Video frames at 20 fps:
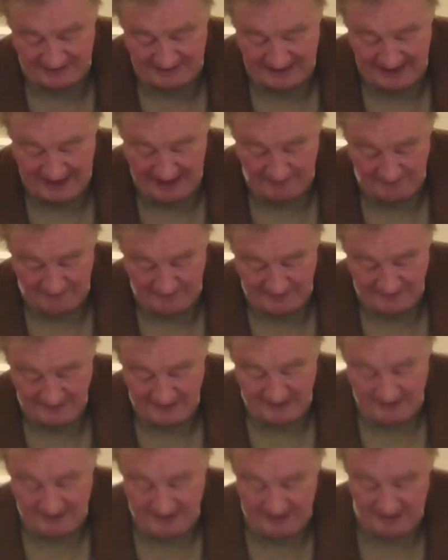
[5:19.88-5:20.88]
and cap,
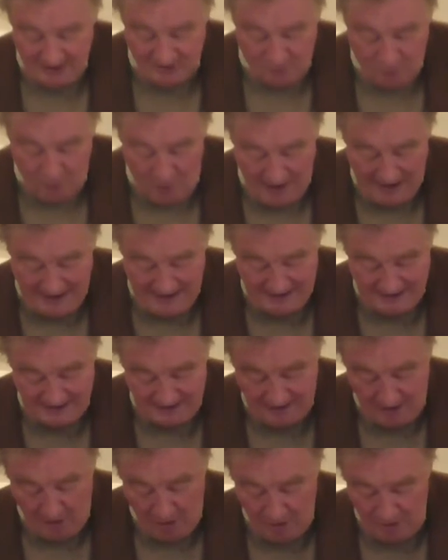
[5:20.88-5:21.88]
his white
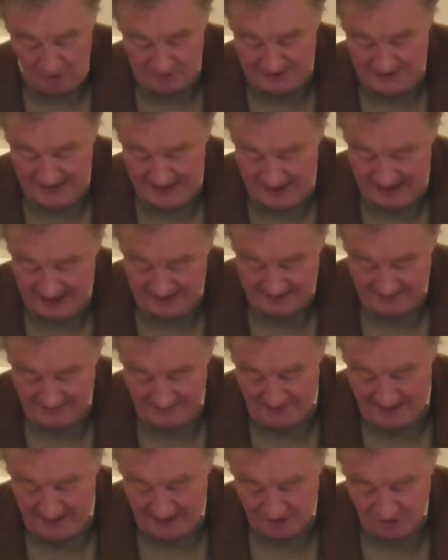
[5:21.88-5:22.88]
gold hair to
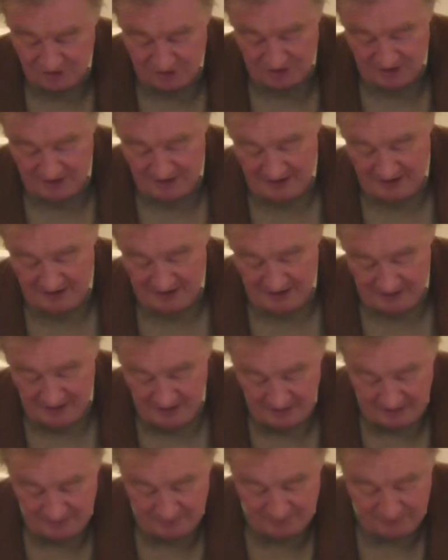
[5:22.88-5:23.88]
match.
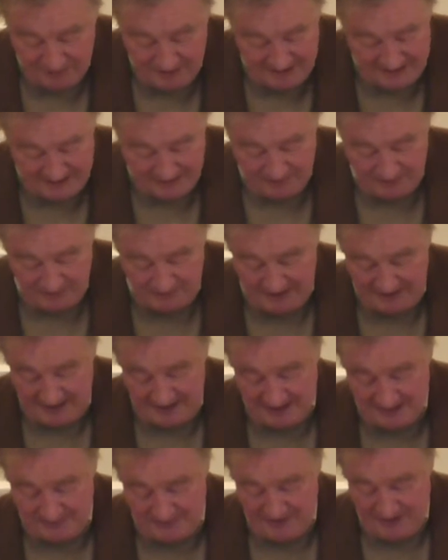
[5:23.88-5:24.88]
The principal in
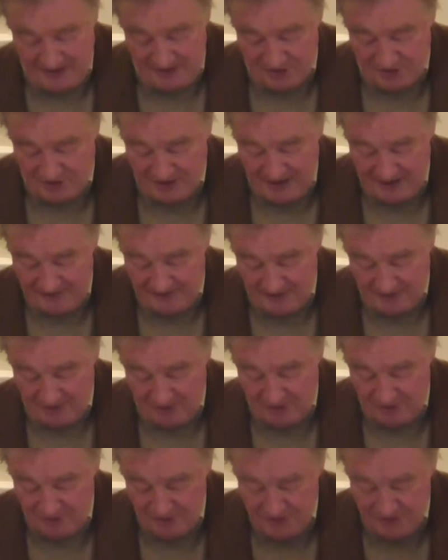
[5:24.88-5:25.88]
his speech said
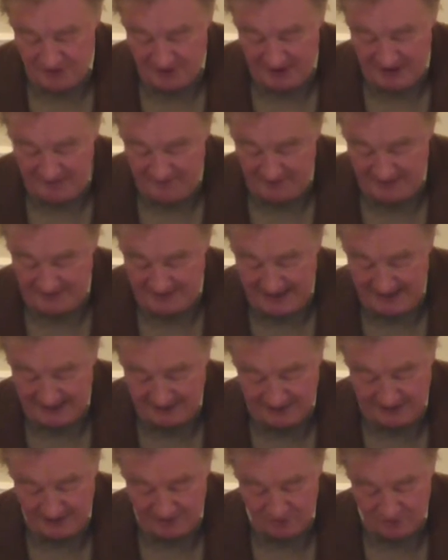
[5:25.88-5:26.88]
that under David's
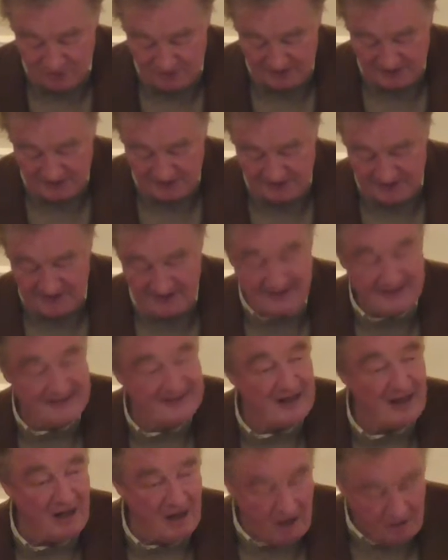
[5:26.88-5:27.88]
eccentricities
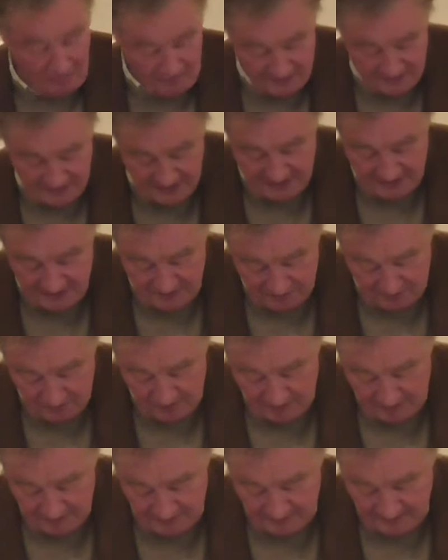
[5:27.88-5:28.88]
his heart was in his
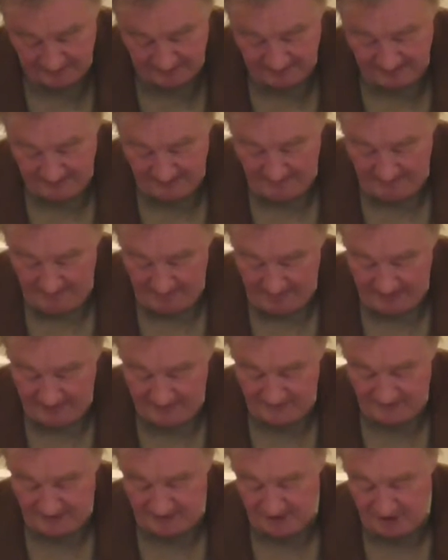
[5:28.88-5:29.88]
work,
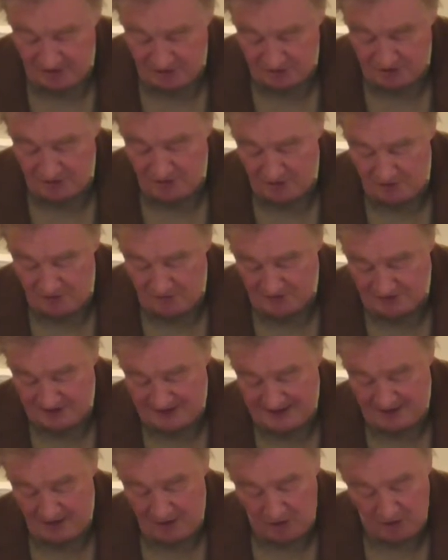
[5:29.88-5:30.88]
and that not only
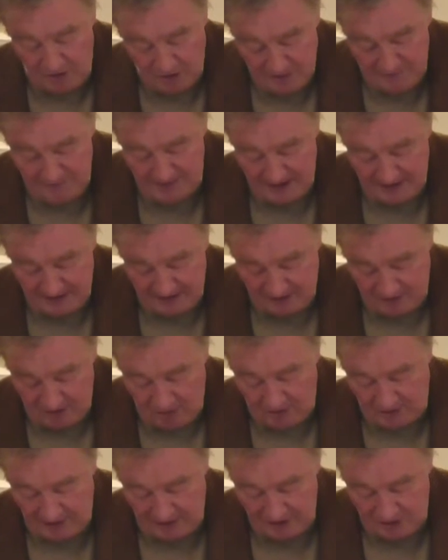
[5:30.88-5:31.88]
was he honoured by the
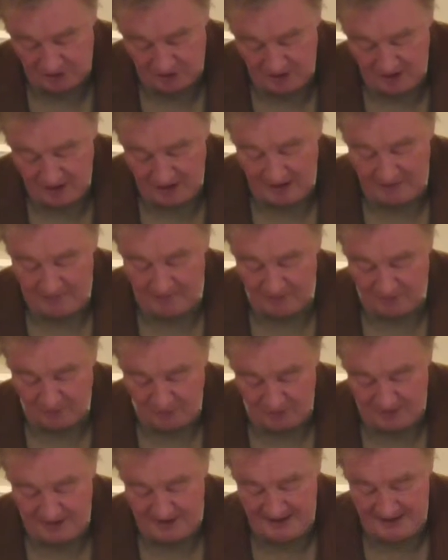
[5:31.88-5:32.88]
college,
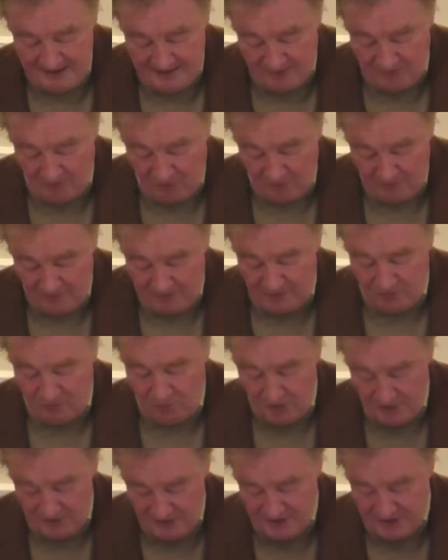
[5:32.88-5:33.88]
but would, he thought, be
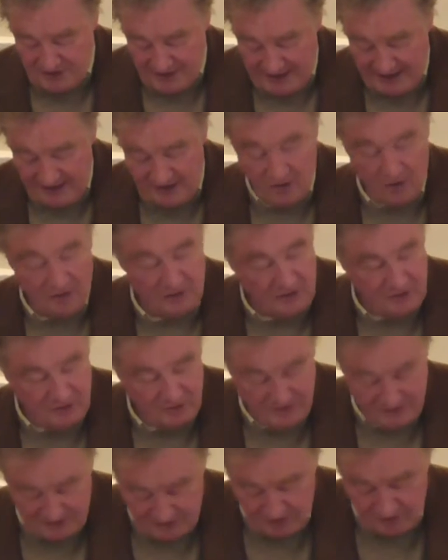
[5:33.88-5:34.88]
one day an
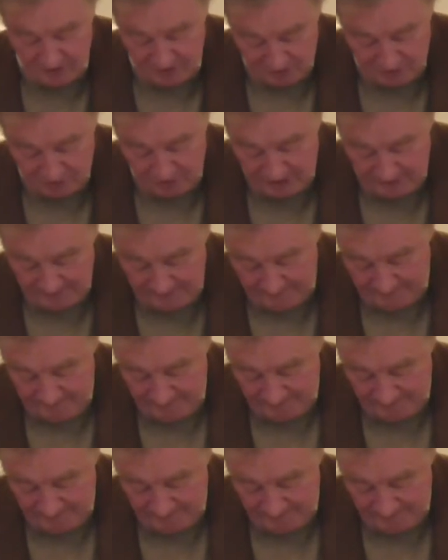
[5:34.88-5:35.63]
honour to his country.